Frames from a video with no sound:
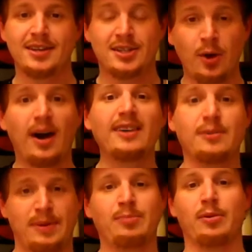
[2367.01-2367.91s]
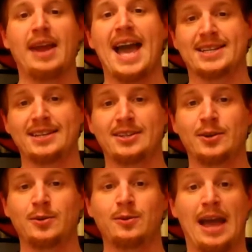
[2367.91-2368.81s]
Show other people reacting
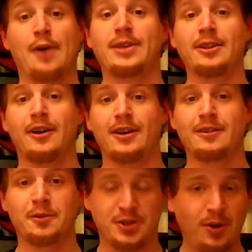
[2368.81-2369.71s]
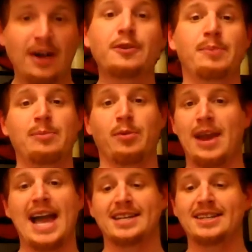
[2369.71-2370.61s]
to how they look, or show other people
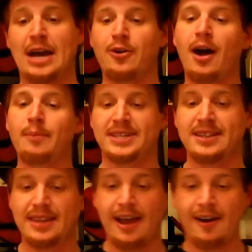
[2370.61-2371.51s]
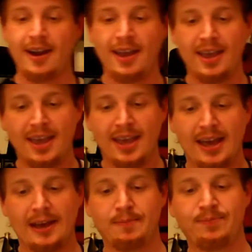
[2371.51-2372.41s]
reacting to how competent they are.
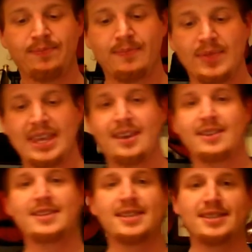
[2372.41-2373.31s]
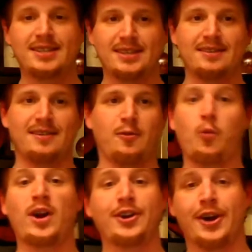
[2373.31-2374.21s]
Um, this is
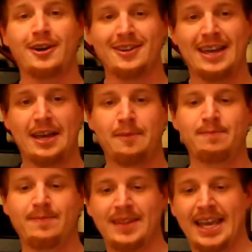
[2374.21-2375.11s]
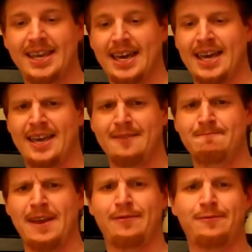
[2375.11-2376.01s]
wonder. Um, like uh,
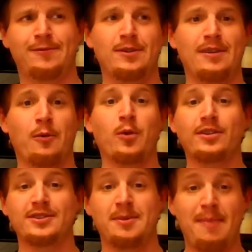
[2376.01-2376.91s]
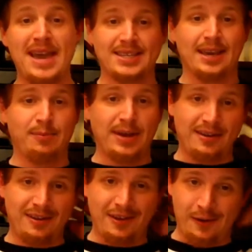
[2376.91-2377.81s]
if a world is amazing, but
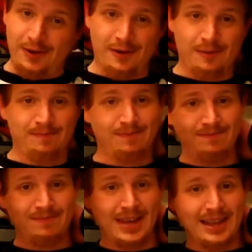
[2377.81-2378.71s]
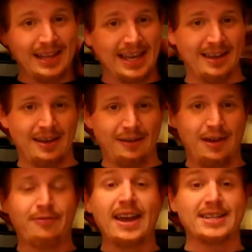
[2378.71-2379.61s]
you know you're uh, like a,
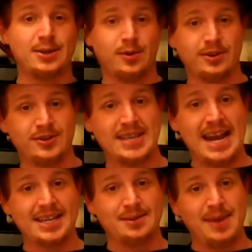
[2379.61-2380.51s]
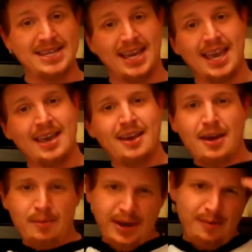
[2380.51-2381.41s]
a fantasy world. Your setting is amazing,
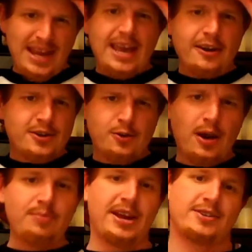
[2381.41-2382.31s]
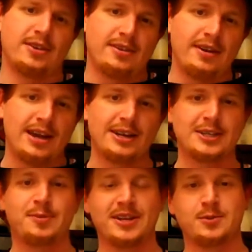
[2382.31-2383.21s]
but your main character grew up there, so they're not going
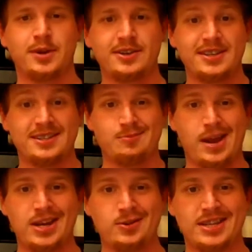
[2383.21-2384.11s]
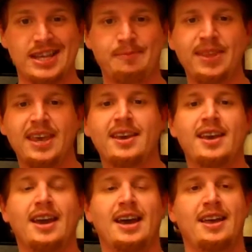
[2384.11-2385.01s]
to experience wonder. This isn't brand new to them.
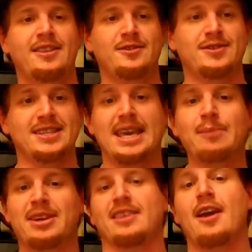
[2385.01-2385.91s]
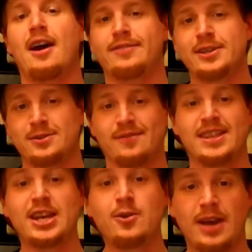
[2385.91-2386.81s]
Uh, and there's this gimmick that they often use of
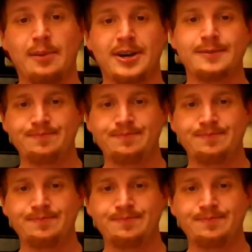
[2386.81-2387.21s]
the newcomer.